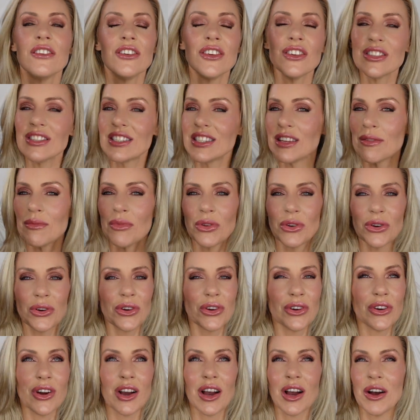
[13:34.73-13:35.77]

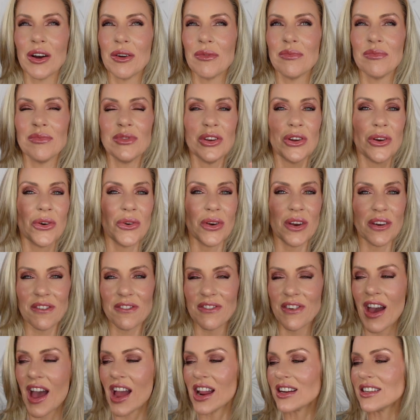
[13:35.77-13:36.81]
similar um, you know
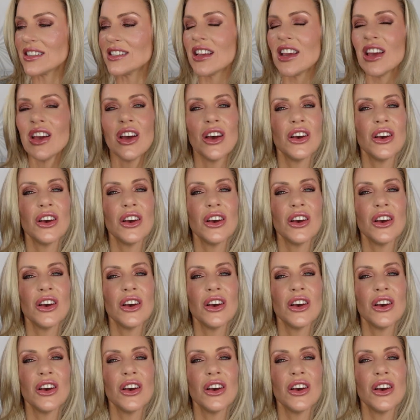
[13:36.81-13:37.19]
effect.